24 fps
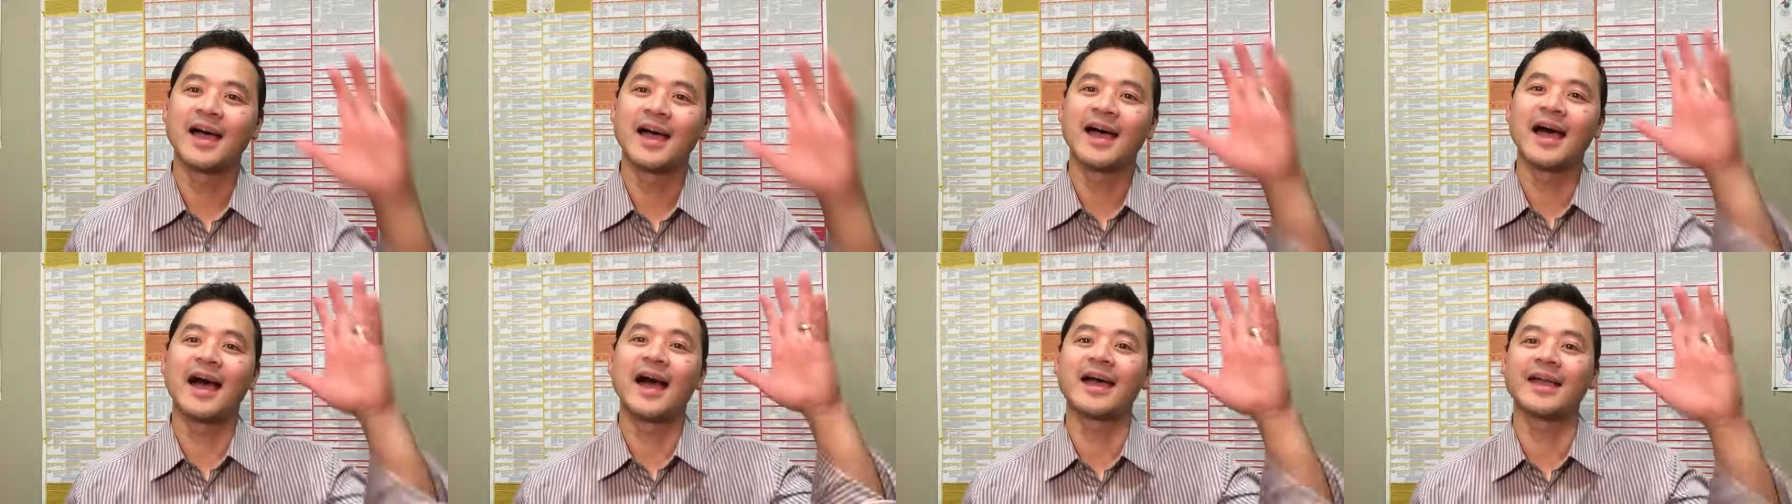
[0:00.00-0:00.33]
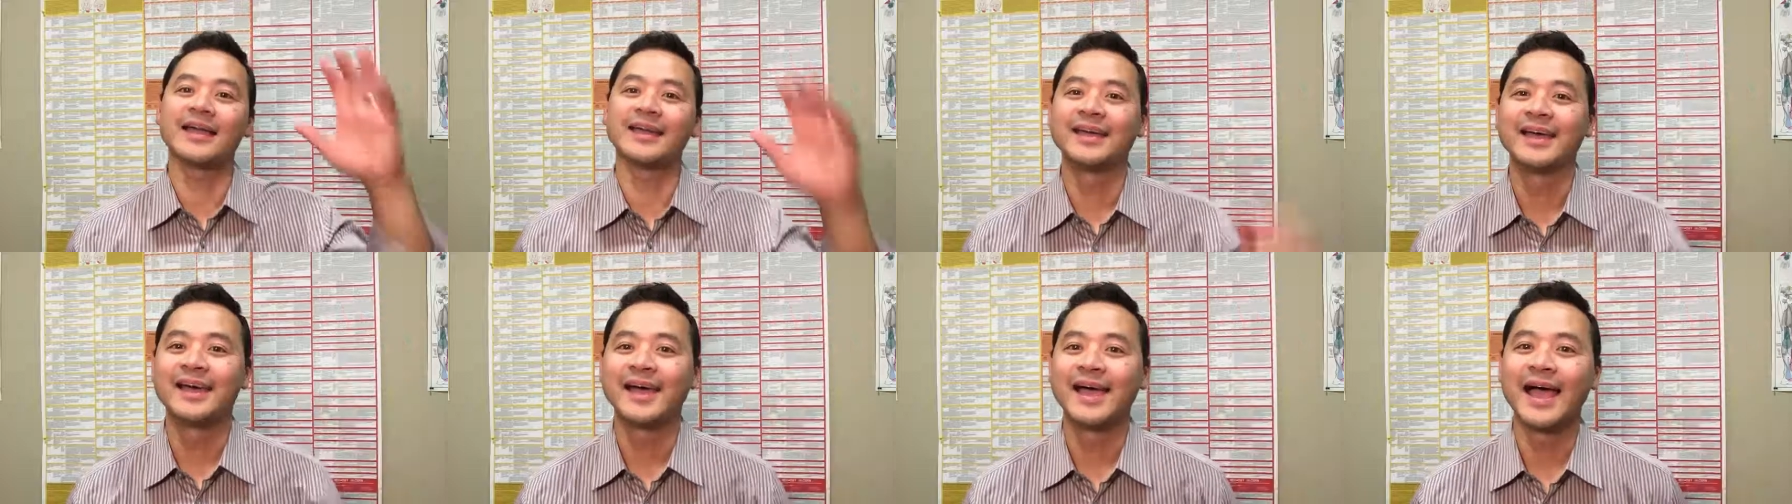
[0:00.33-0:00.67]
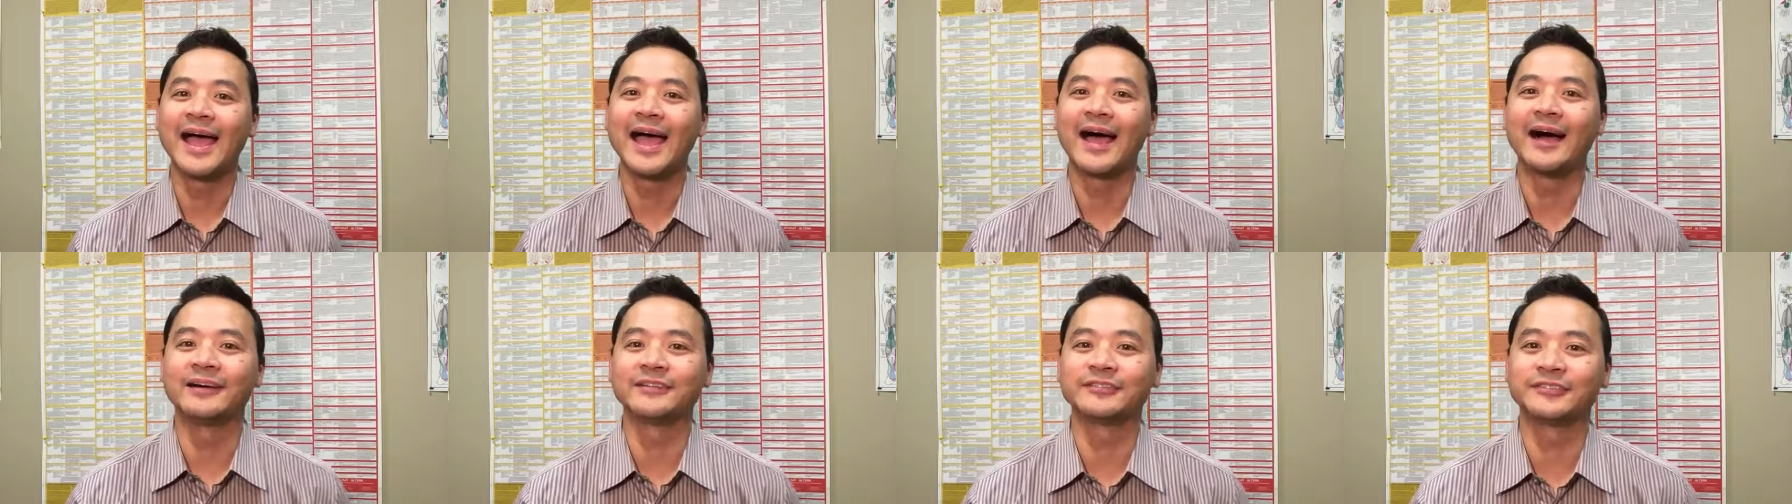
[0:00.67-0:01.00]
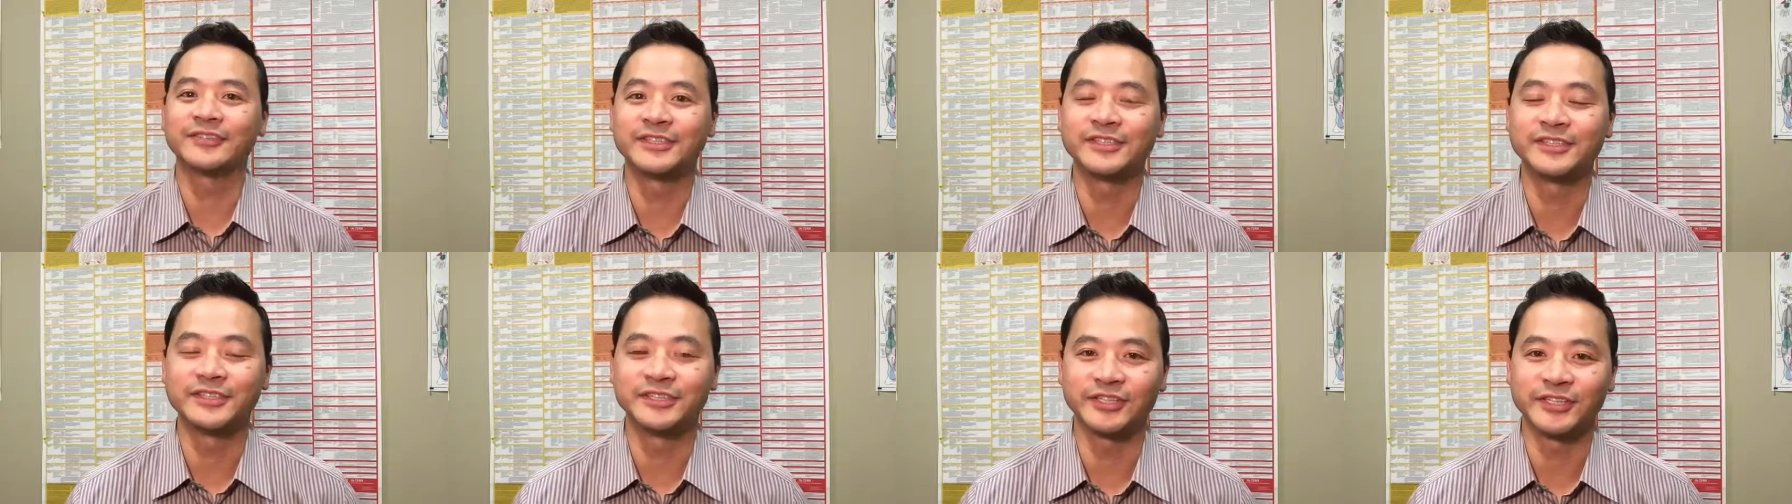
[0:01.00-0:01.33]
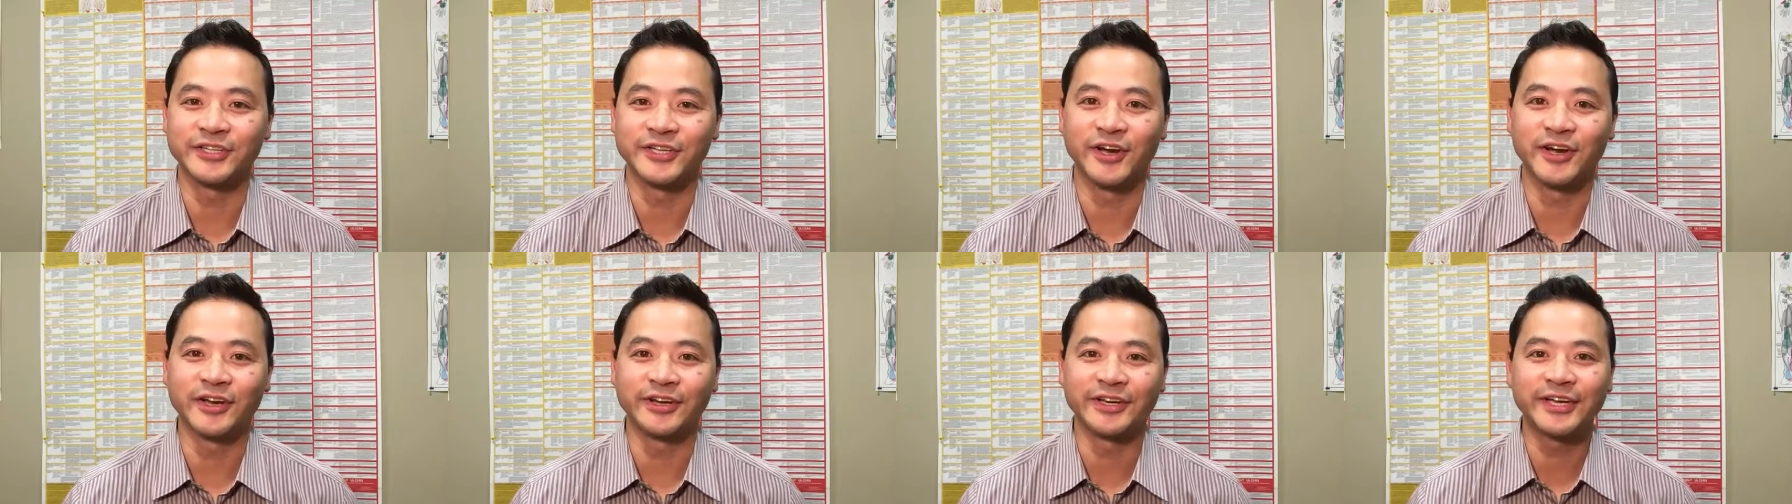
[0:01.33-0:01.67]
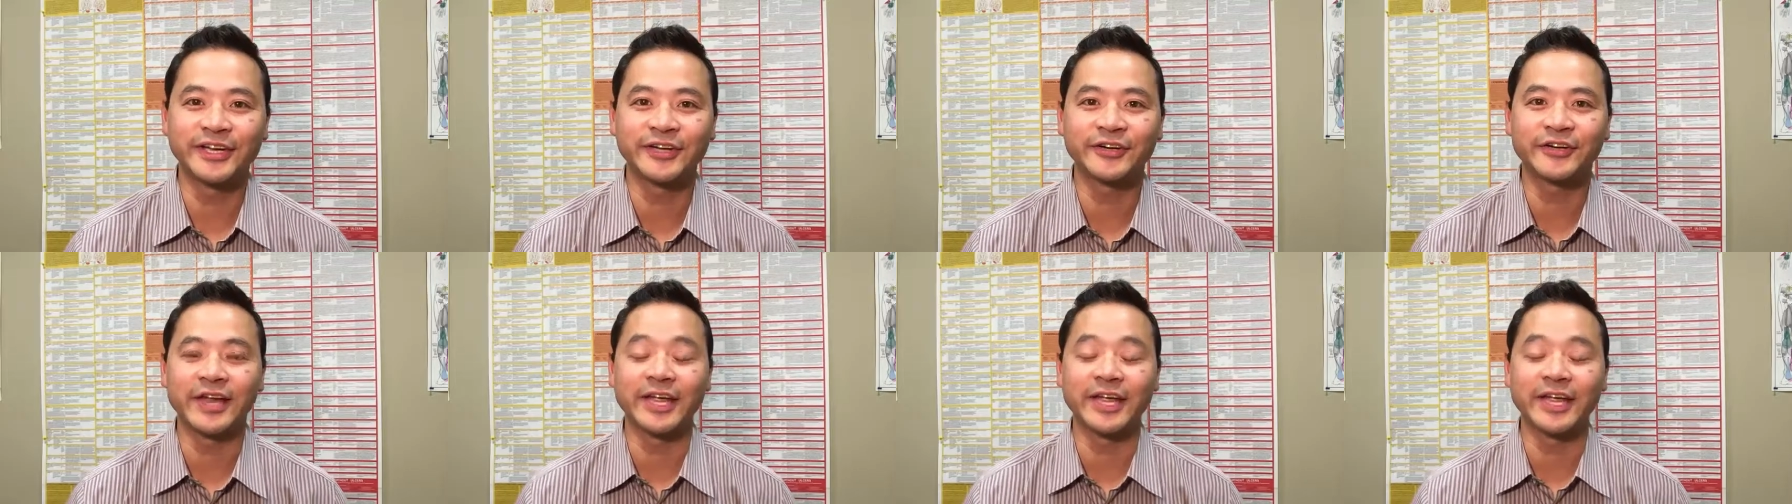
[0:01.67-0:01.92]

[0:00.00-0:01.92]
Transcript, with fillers: Hi, Alvin De Leon here,